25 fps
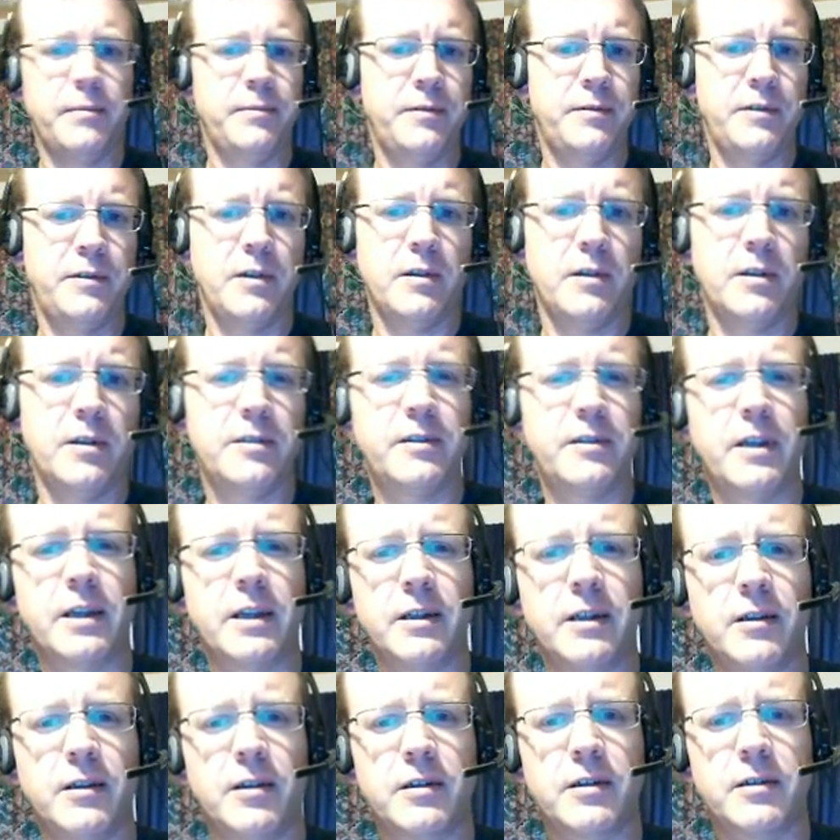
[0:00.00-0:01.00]
So let's take a
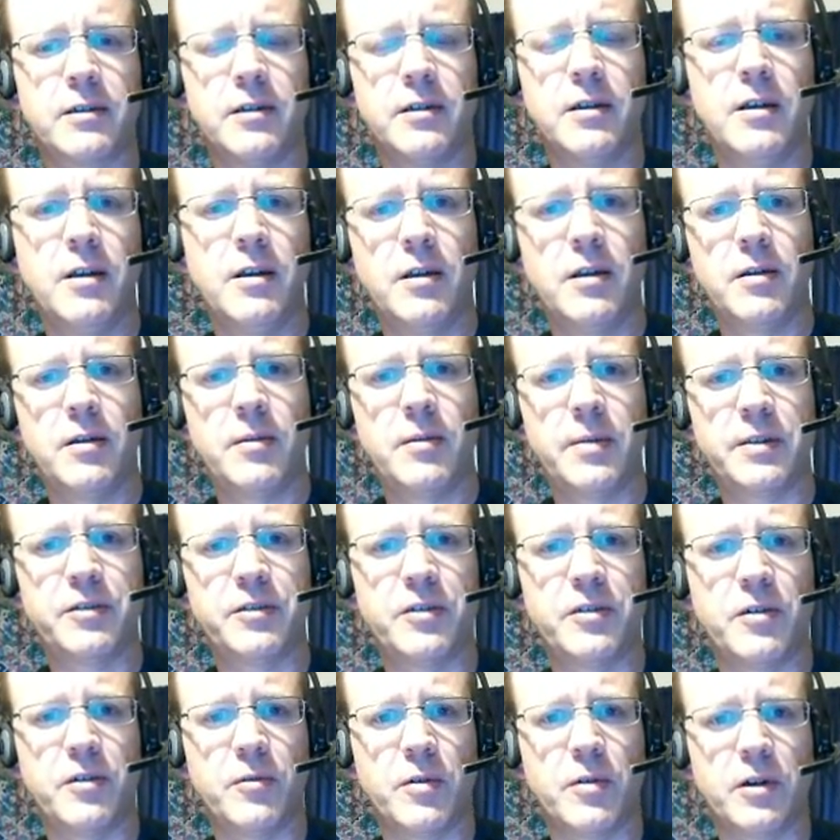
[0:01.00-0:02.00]
look, make
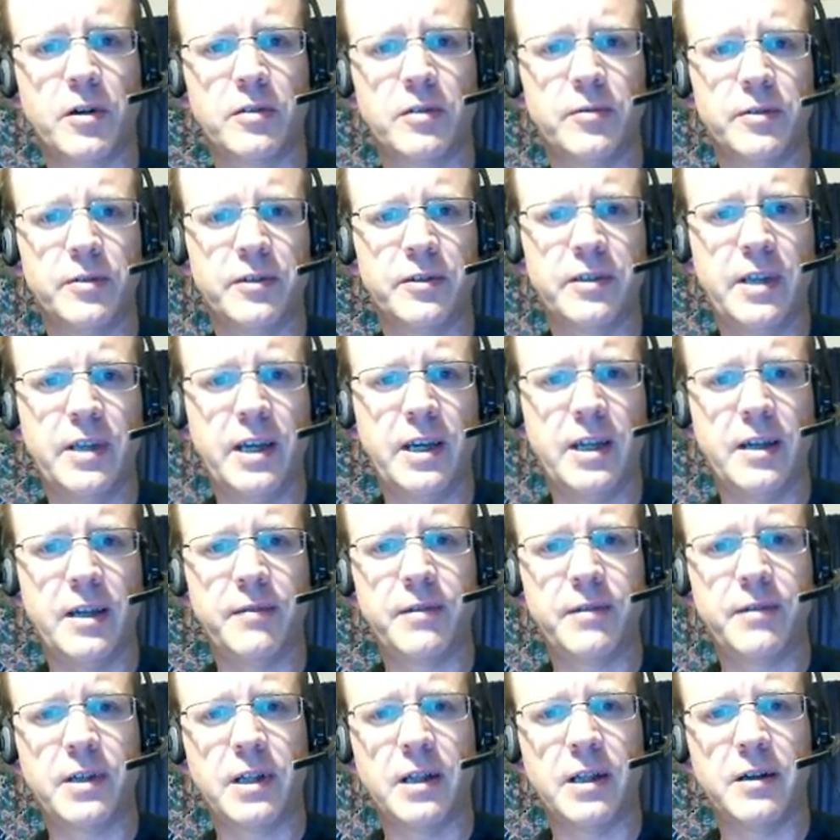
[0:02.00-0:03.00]
sure it works. Once again, I've
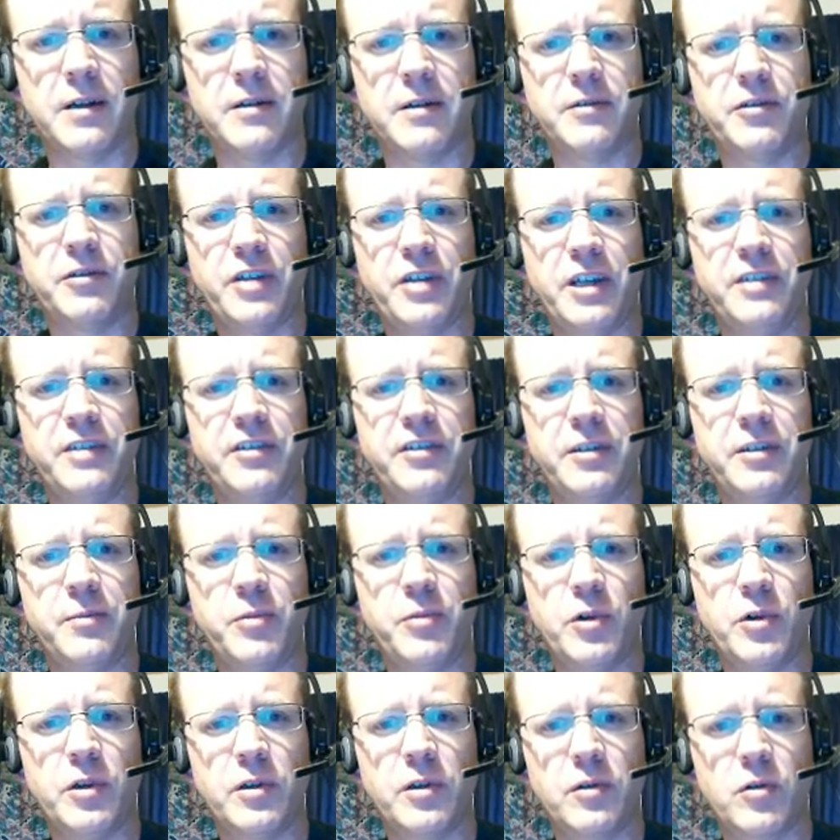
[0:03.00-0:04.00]
declared change
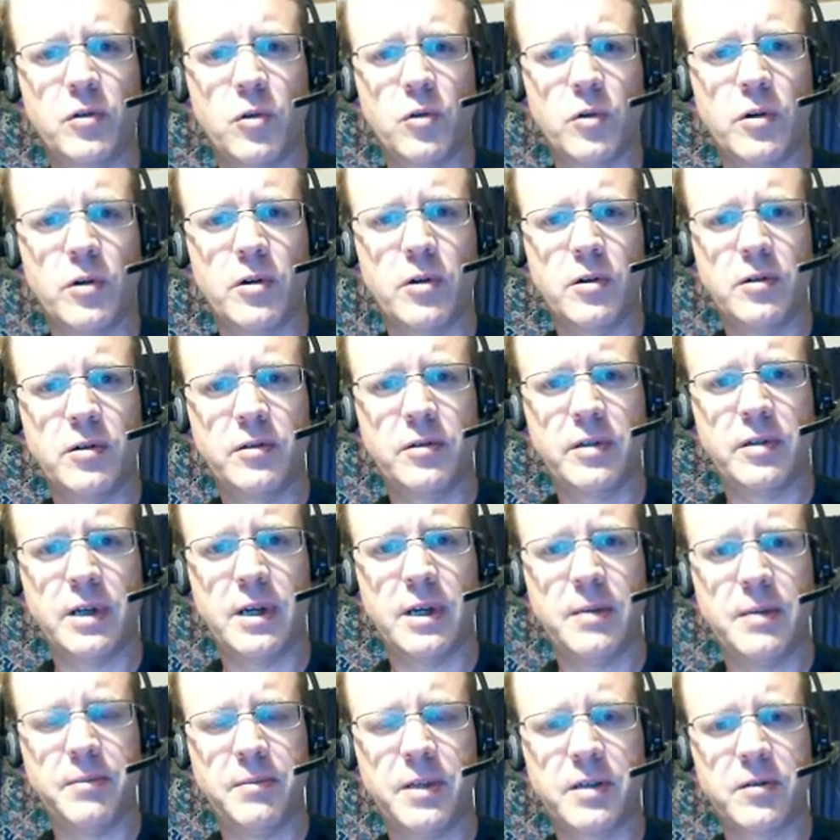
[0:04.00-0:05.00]
input, quarter,
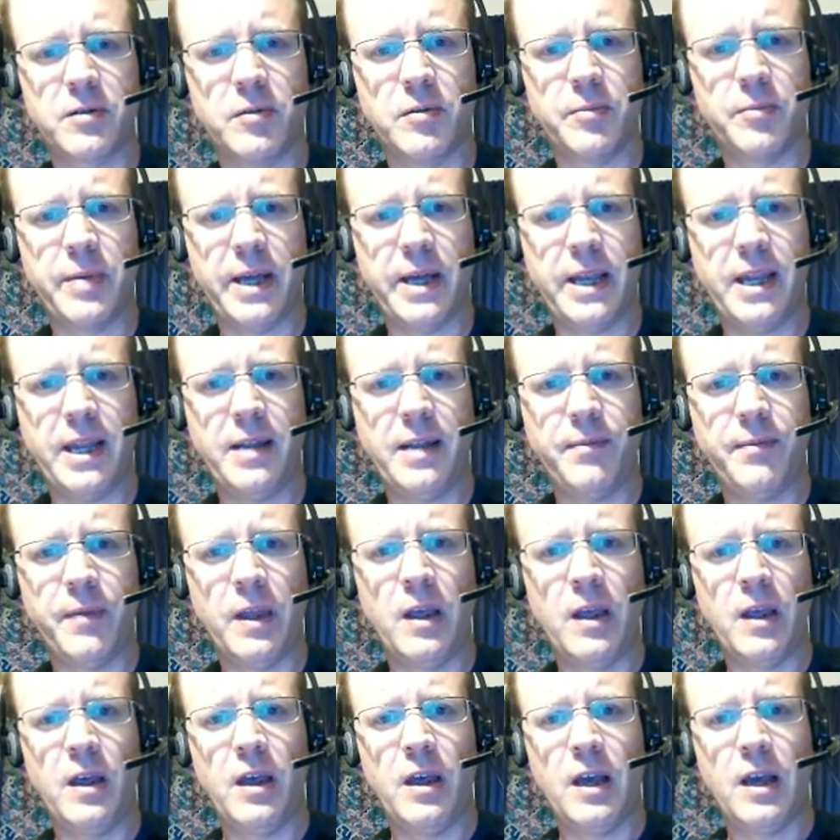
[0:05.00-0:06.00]
dime, nickel, penny.
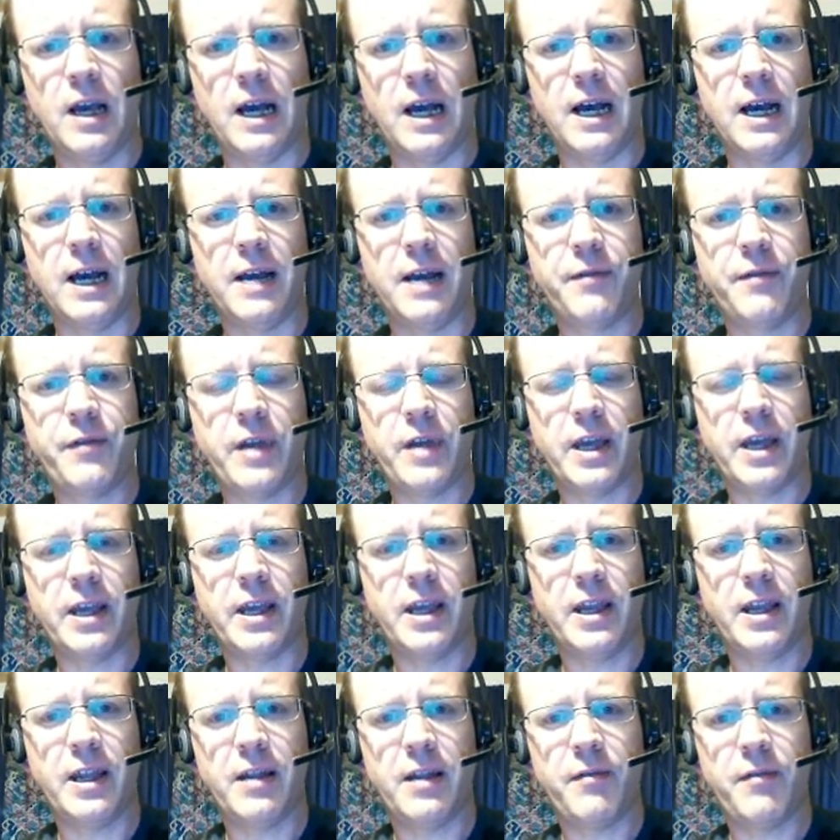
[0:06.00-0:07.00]
I've
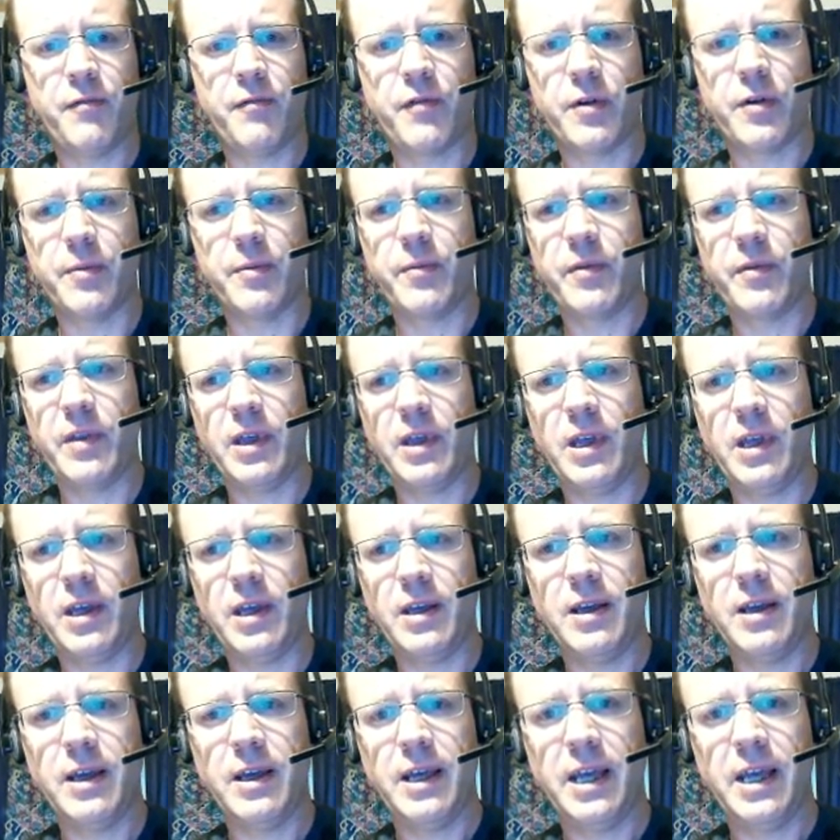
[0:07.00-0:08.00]
taken in from
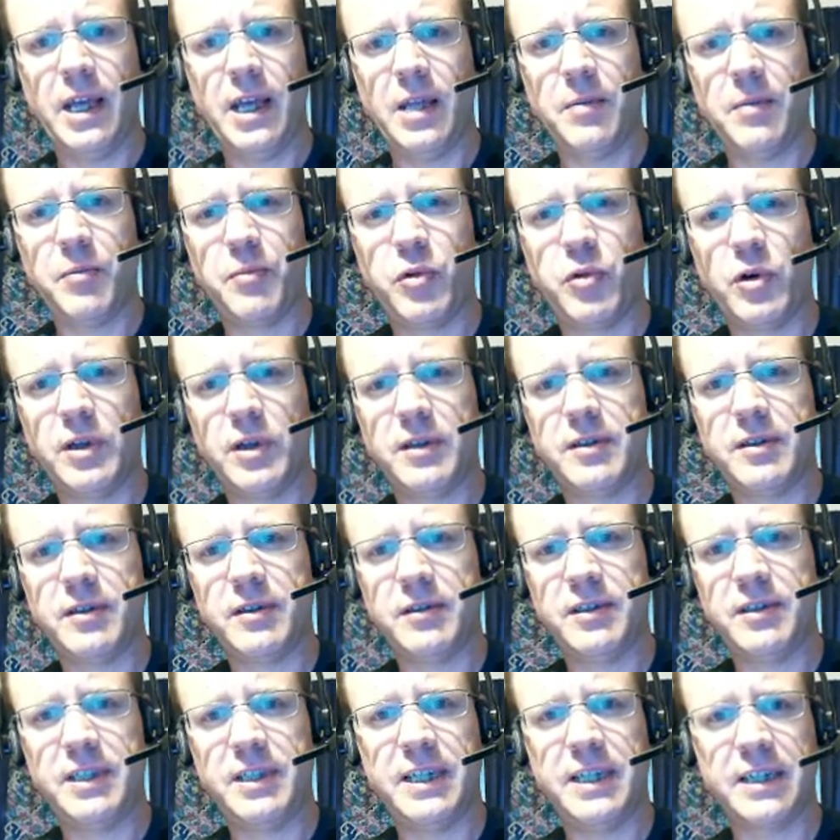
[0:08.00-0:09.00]
the input
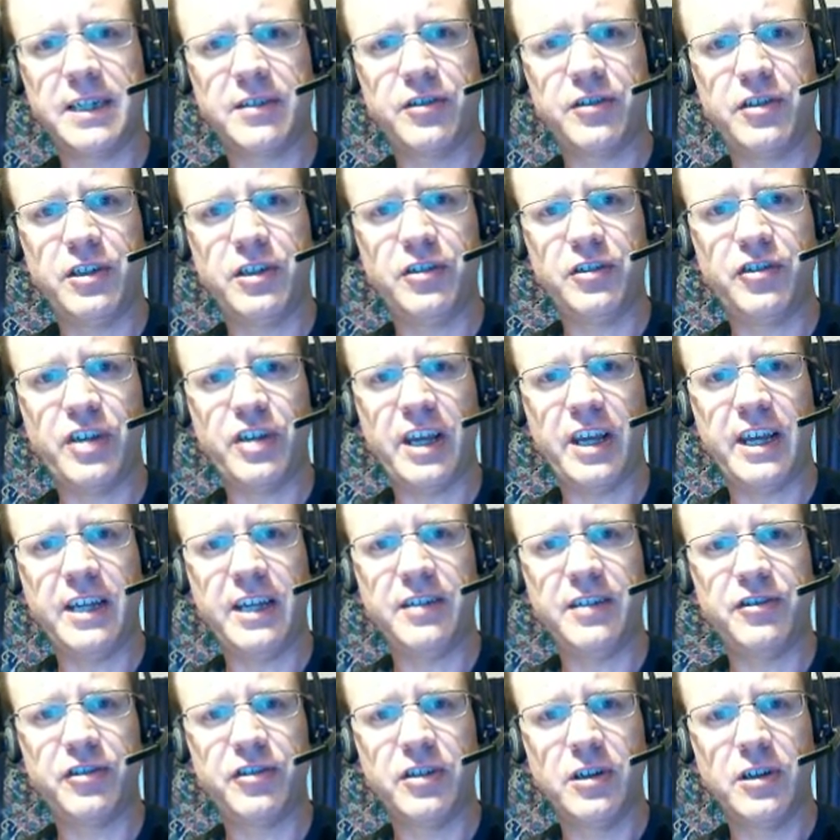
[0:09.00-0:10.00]
txt
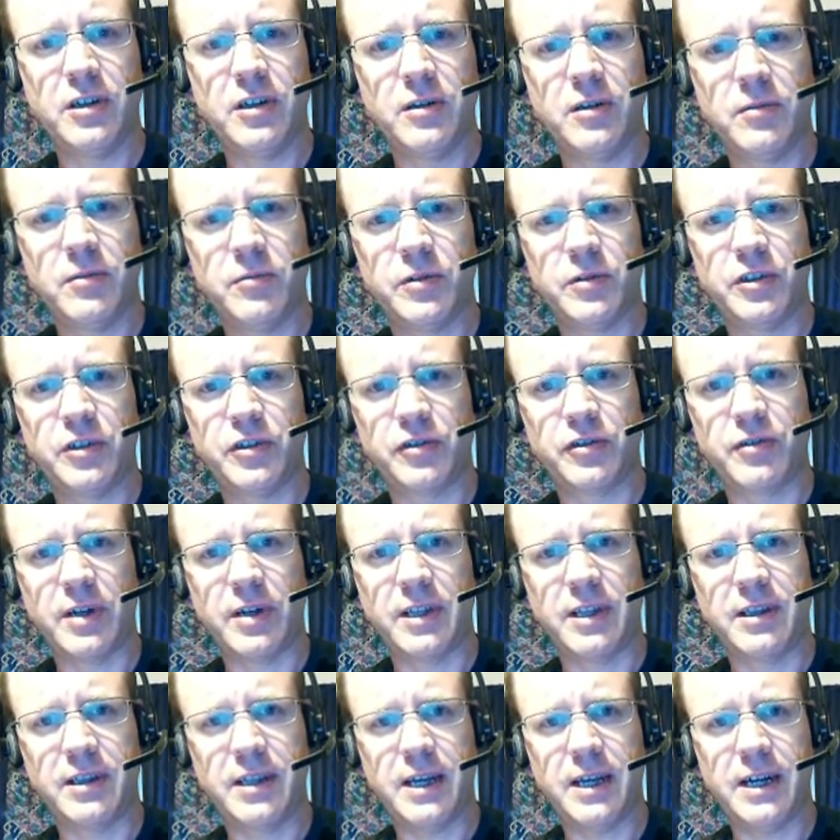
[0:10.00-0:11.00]
change, which is right
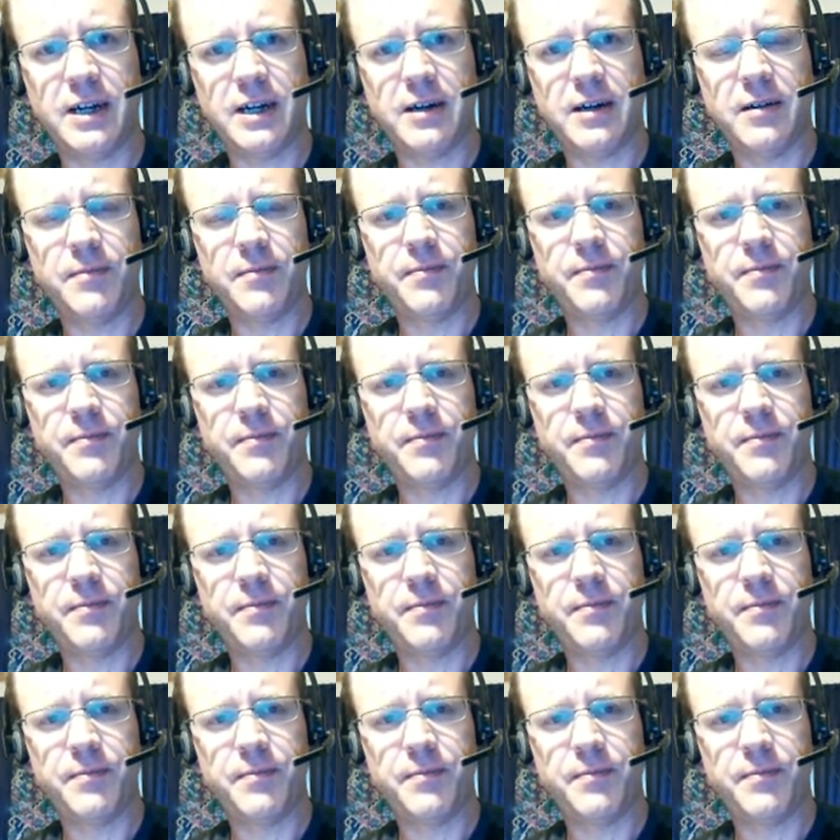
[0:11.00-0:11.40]
there,